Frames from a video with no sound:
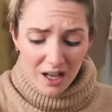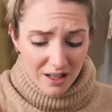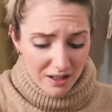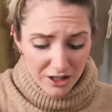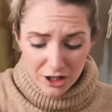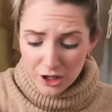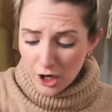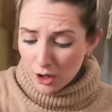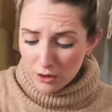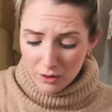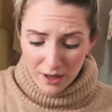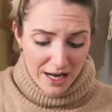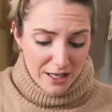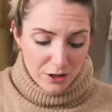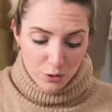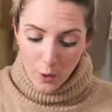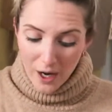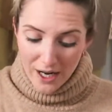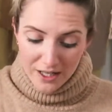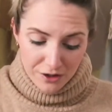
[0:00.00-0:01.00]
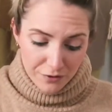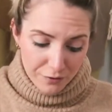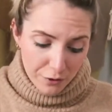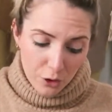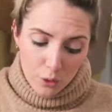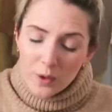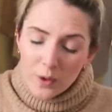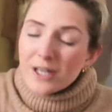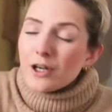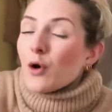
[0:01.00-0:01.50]
you know, it's
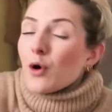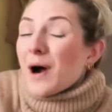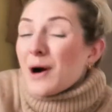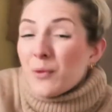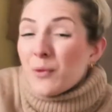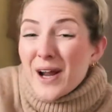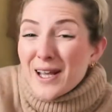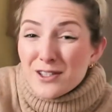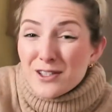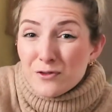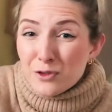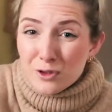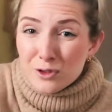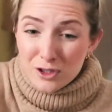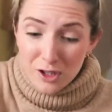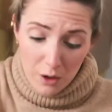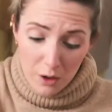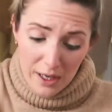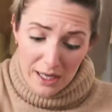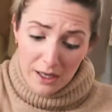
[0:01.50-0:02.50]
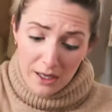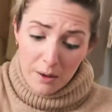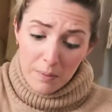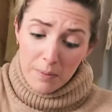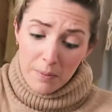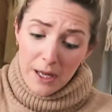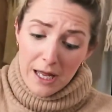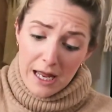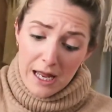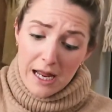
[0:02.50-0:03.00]
wasteful. We know how wasteful sewing can
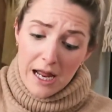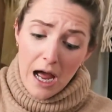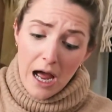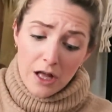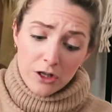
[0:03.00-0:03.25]
be.